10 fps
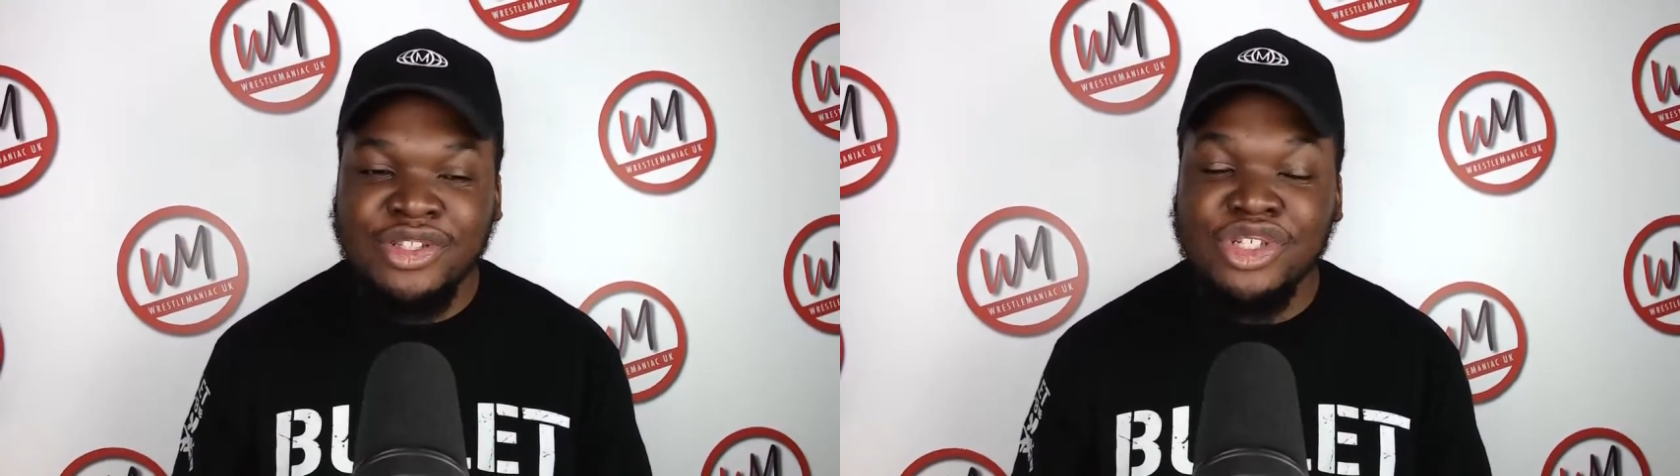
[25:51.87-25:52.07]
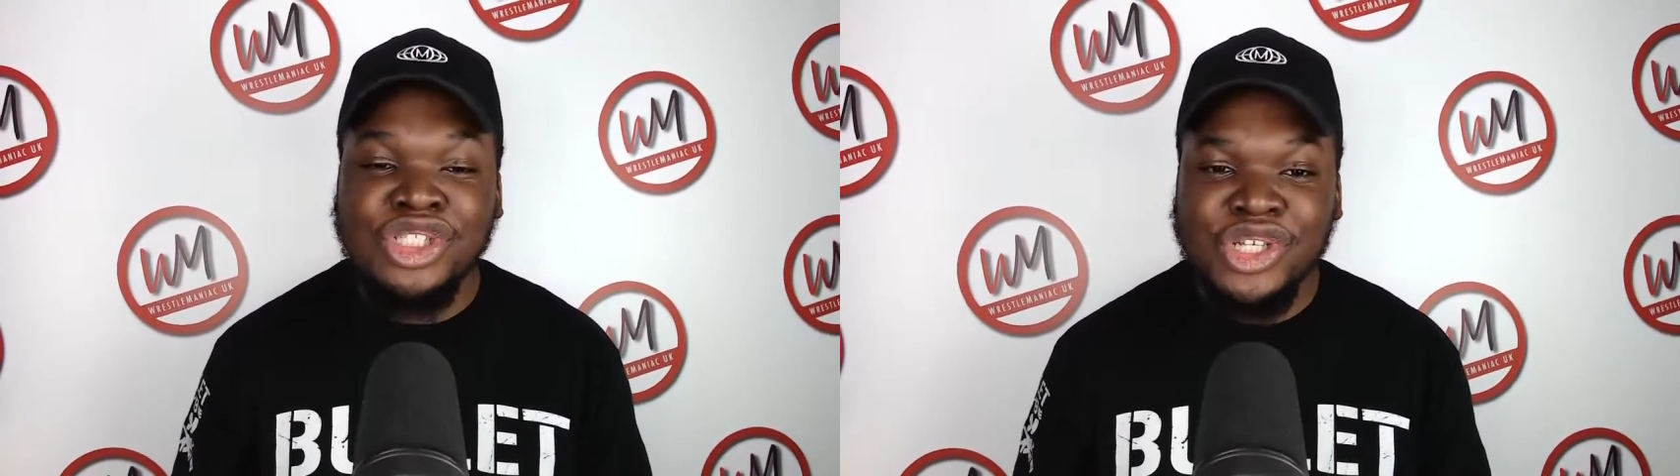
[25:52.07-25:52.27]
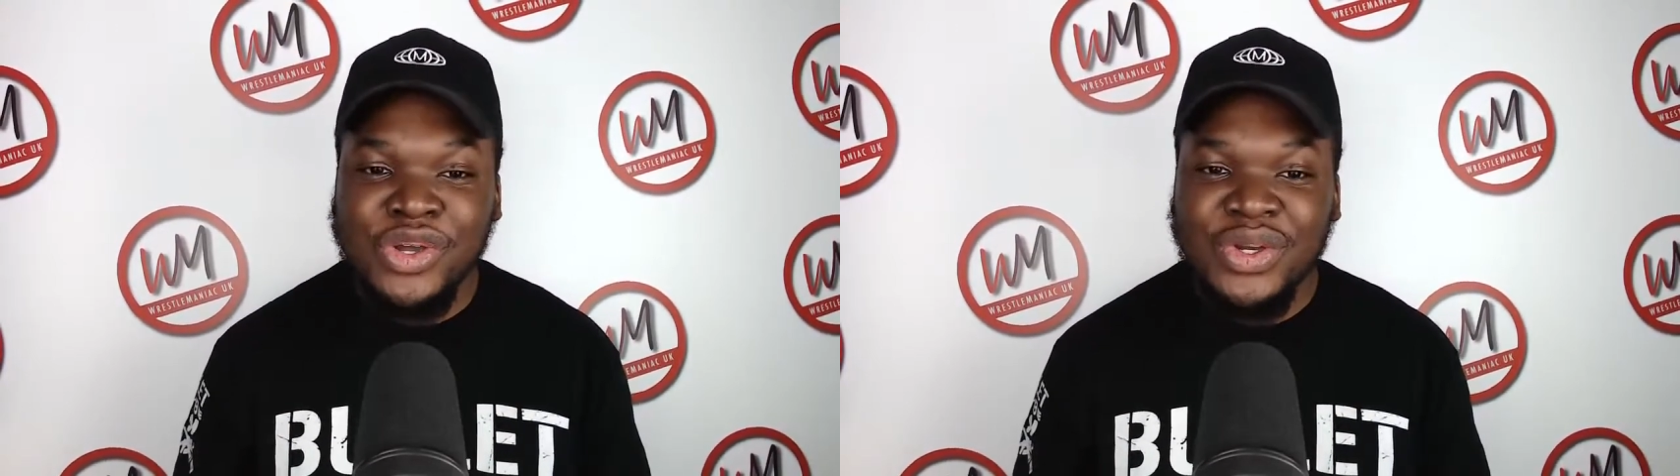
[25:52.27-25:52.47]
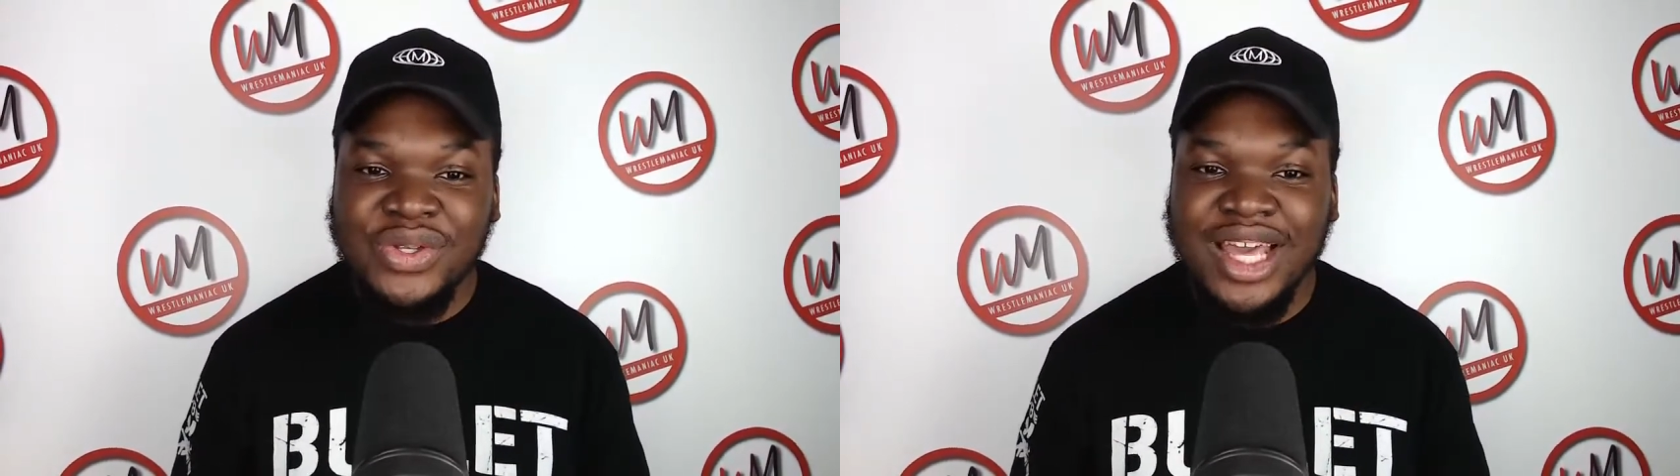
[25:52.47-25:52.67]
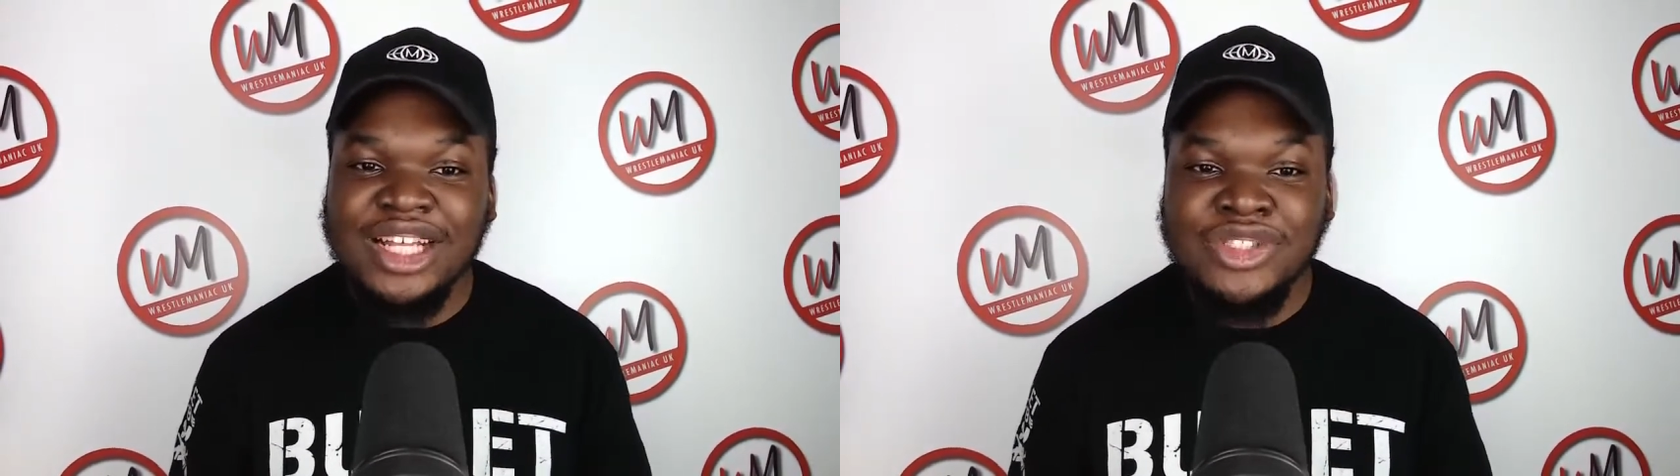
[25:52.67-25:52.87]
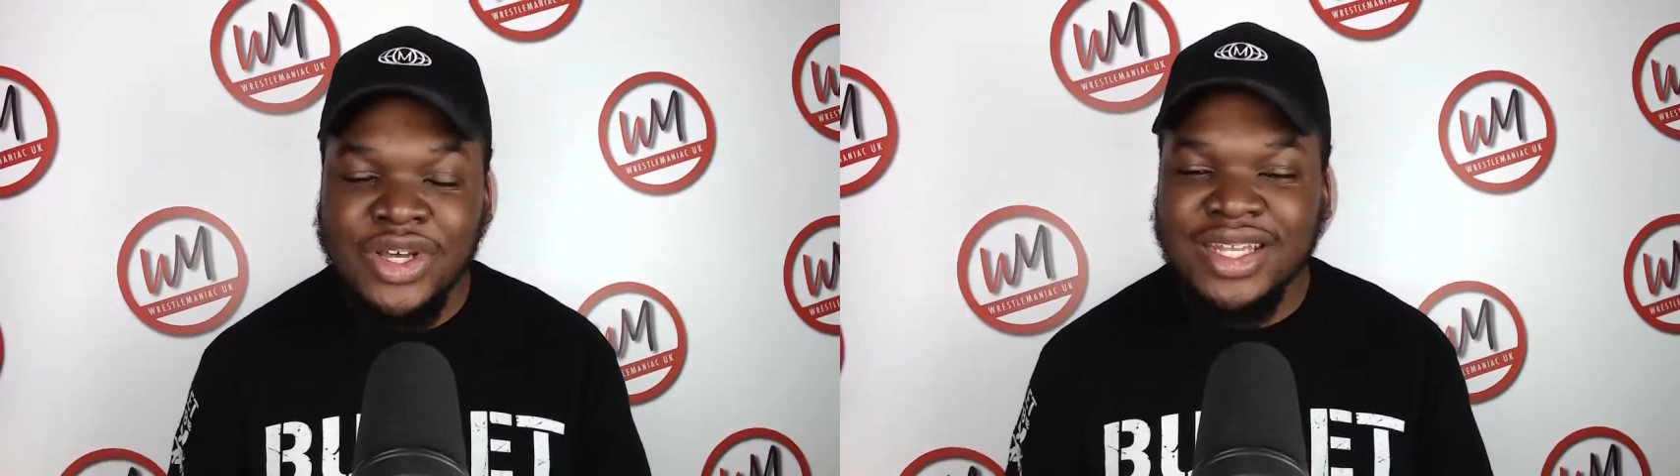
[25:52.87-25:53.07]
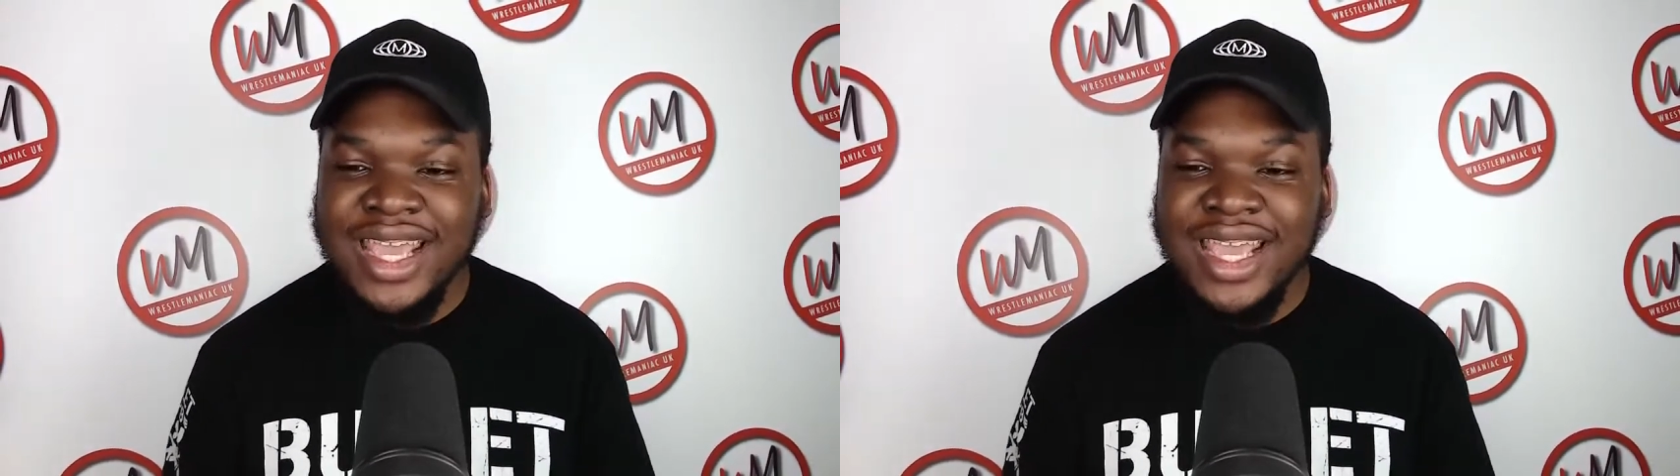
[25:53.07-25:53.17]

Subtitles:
the show that Don